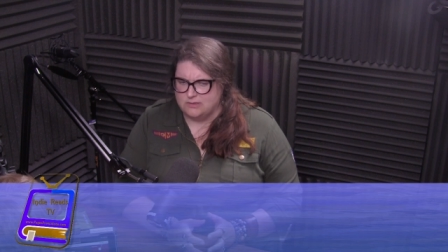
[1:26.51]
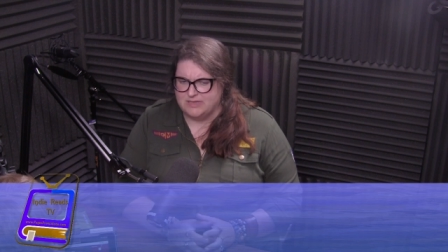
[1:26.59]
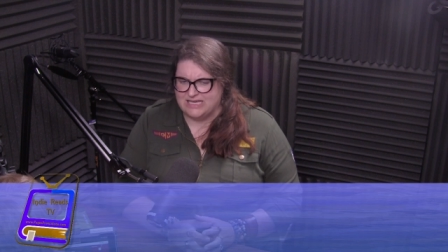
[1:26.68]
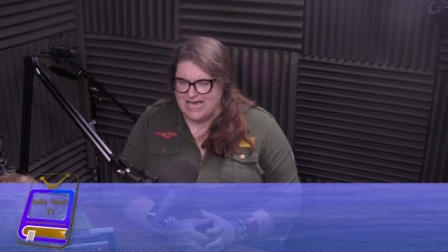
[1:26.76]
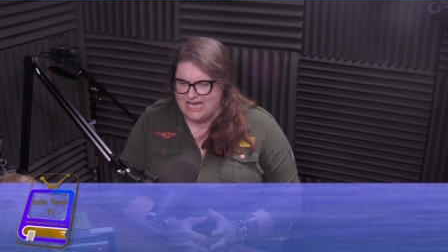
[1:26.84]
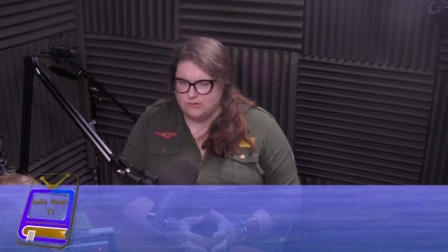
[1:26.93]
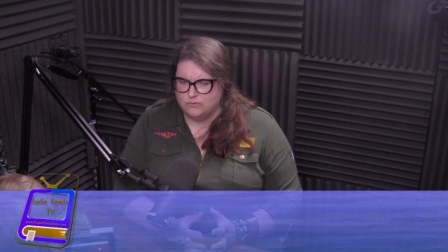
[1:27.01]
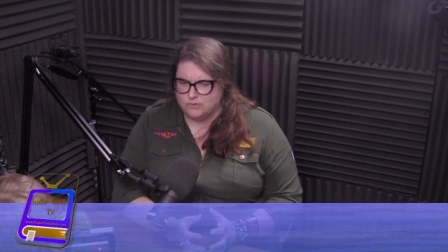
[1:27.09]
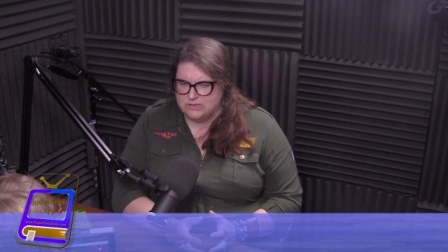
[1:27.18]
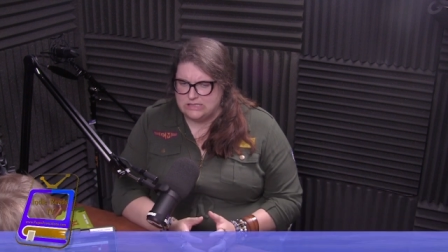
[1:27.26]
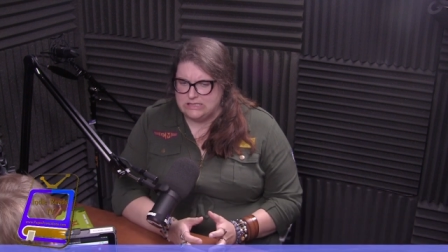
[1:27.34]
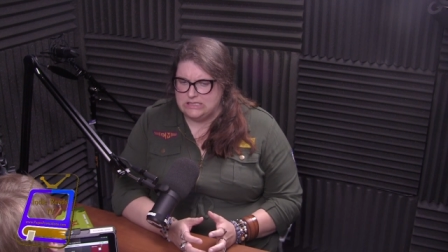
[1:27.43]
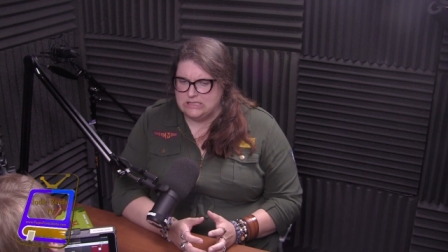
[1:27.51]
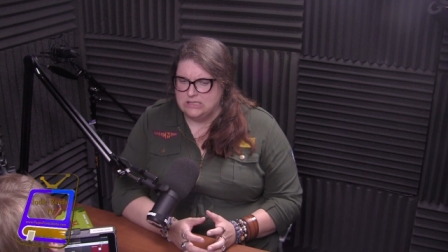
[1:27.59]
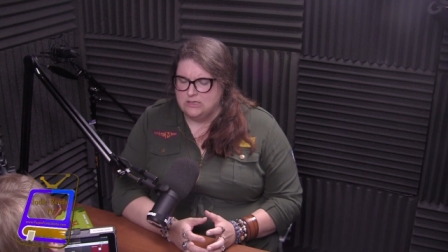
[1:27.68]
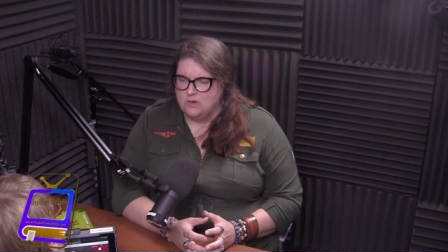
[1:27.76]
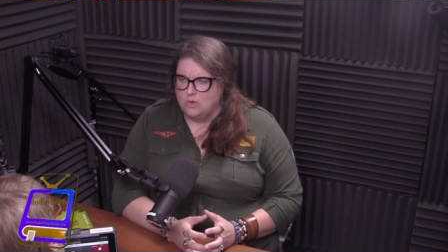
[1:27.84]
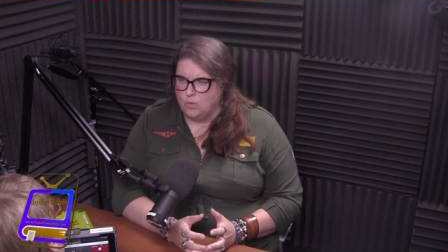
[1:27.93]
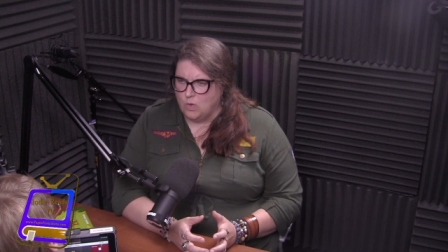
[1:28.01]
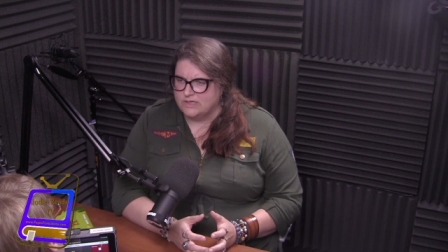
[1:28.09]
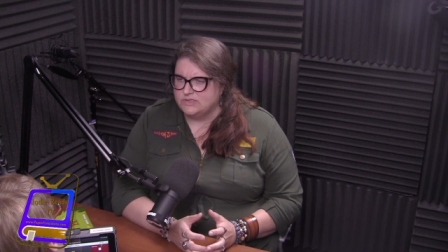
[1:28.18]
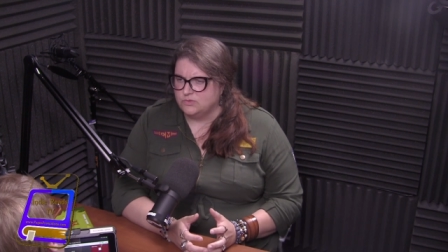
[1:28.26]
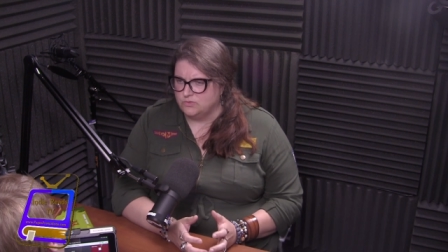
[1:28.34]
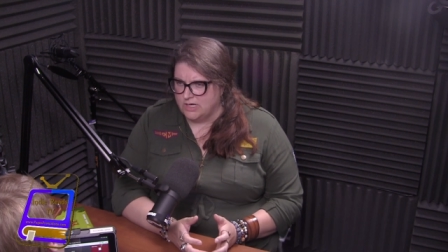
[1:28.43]
I'm like, I really
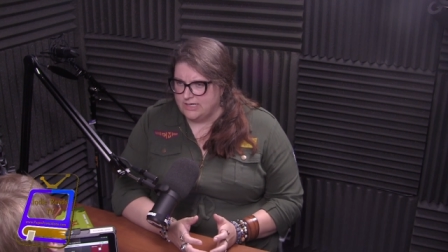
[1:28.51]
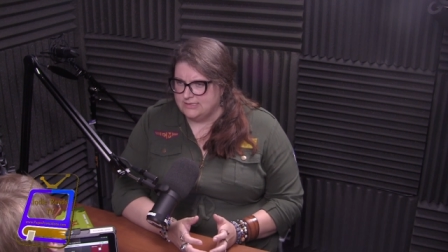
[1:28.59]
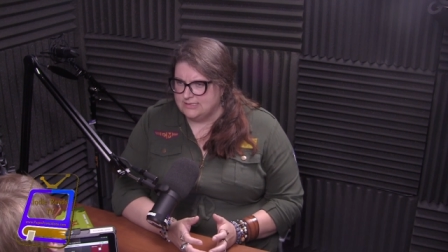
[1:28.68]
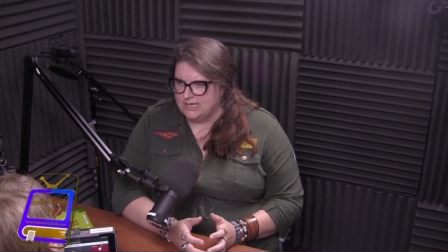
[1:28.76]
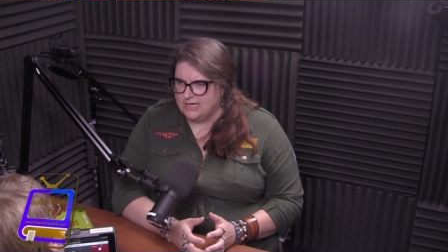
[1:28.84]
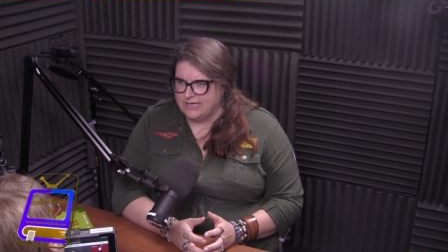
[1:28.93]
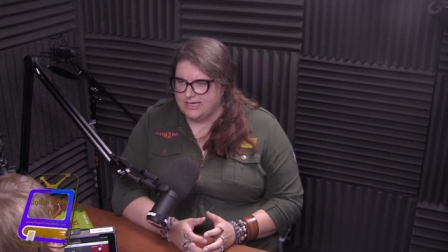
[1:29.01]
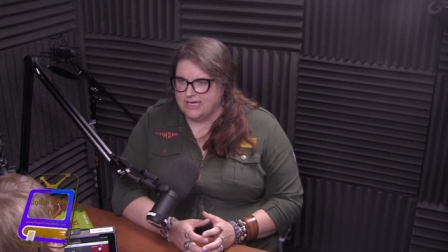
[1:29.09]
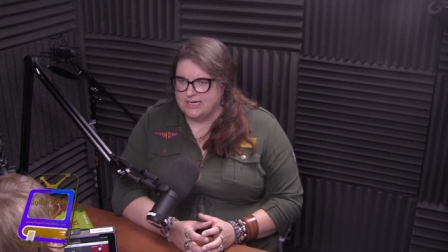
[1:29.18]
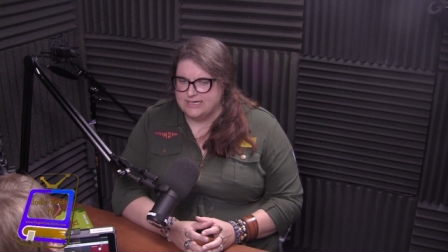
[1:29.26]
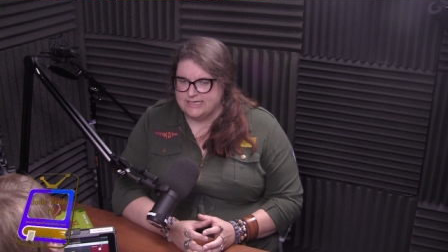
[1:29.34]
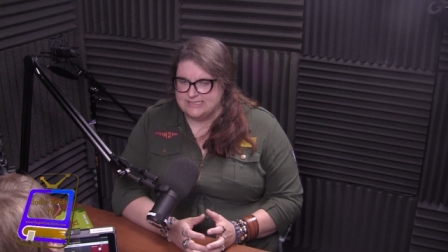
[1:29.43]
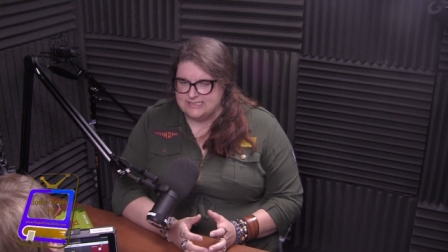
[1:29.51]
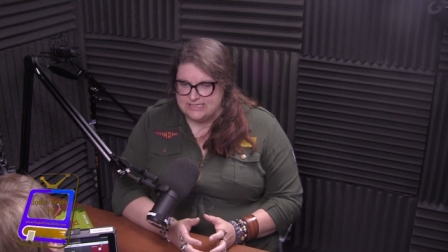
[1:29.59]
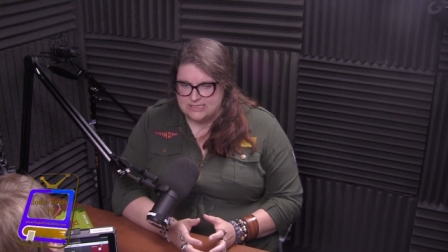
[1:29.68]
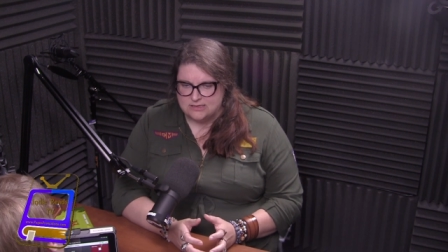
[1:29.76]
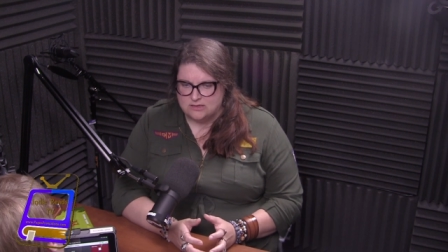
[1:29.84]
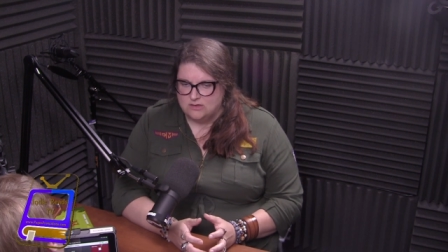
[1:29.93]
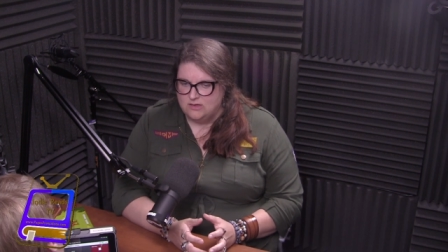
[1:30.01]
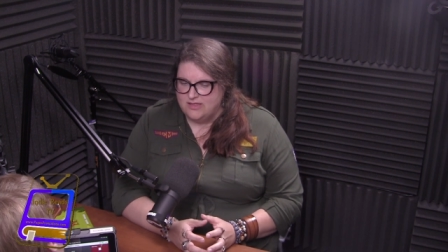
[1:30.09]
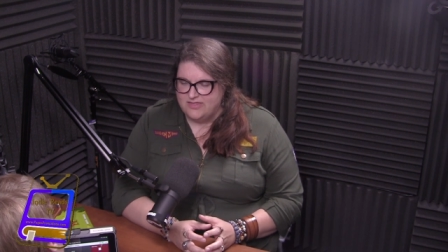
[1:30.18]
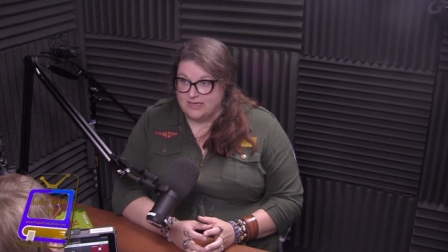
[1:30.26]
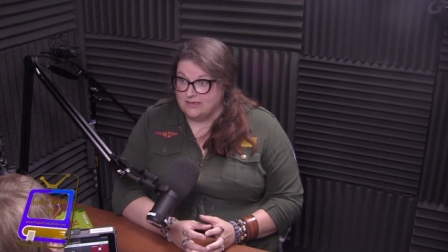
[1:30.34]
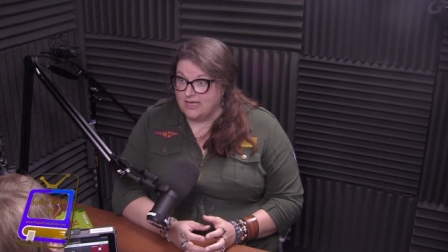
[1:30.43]
want to write, and I got an idea
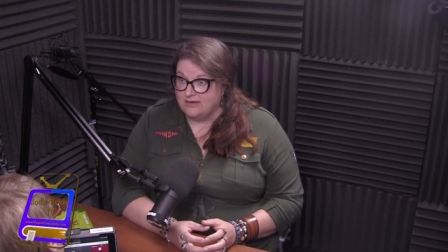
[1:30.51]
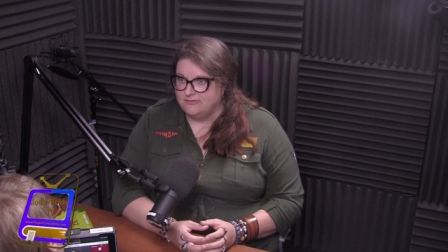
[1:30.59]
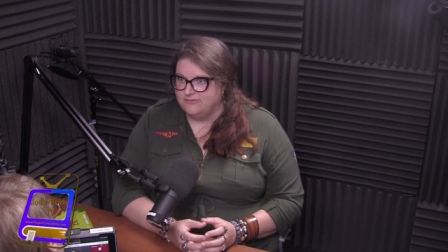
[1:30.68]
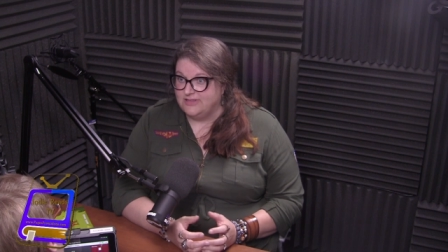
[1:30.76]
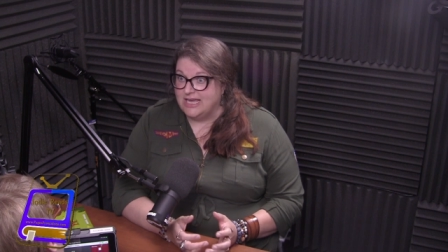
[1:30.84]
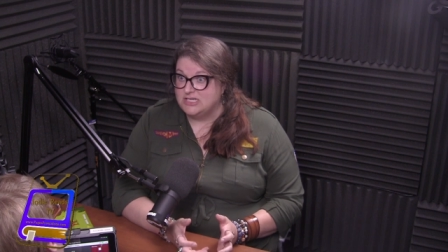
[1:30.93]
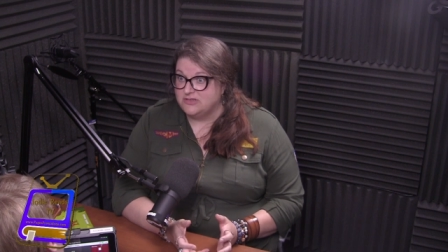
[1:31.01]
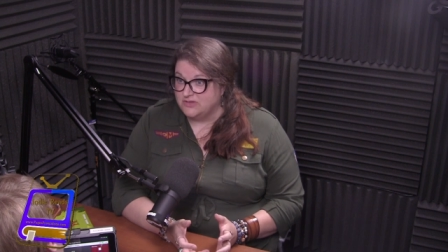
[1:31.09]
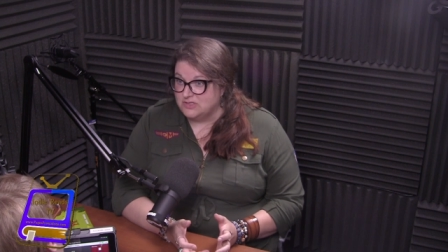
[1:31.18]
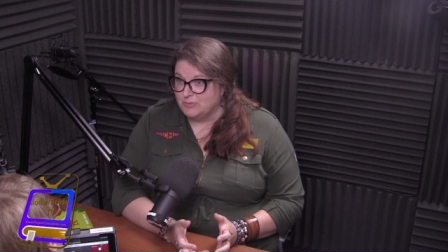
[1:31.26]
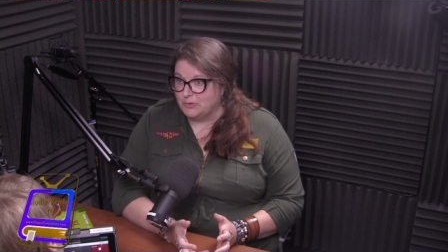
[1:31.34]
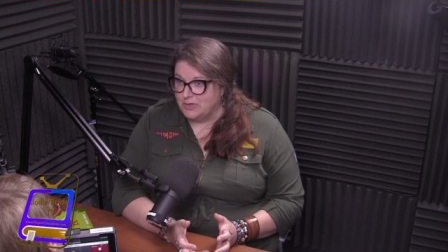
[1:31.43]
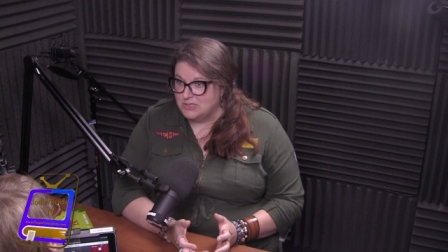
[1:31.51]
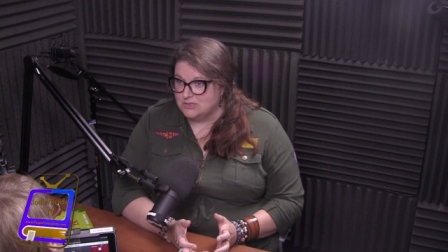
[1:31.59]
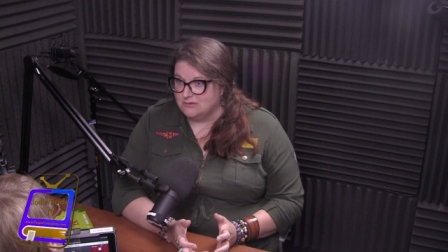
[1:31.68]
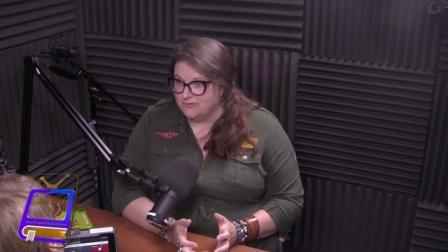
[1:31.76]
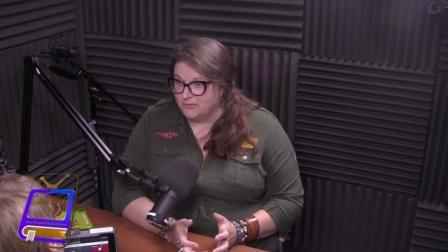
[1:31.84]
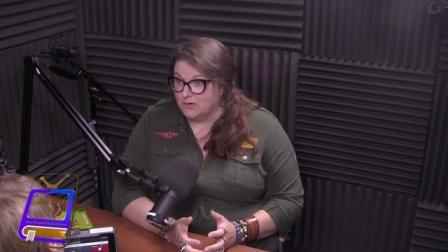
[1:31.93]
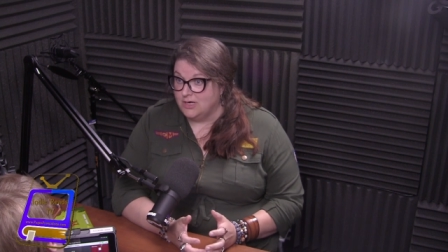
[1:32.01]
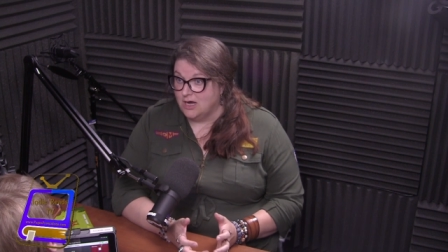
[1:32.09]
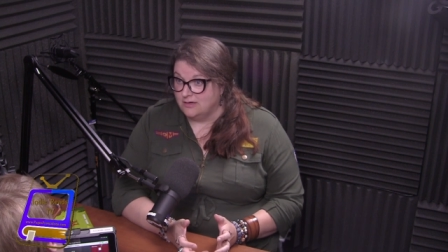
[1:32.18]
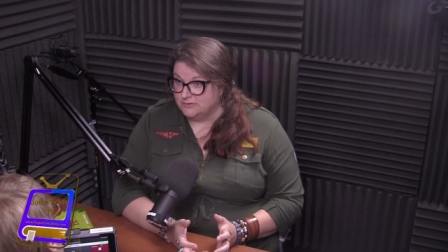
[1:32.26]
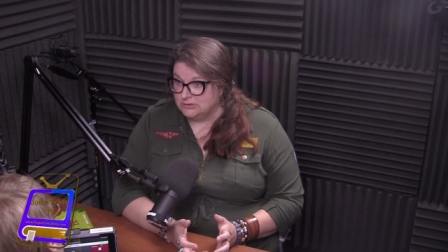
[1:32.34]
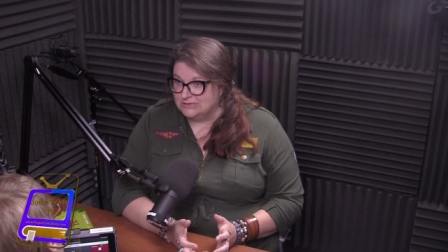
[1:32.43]
that that flash of inspiration for a
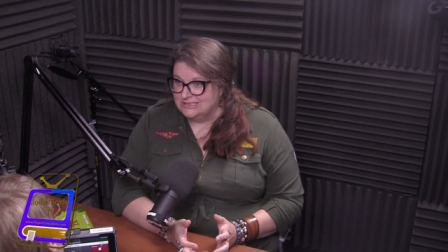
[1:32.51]
novel,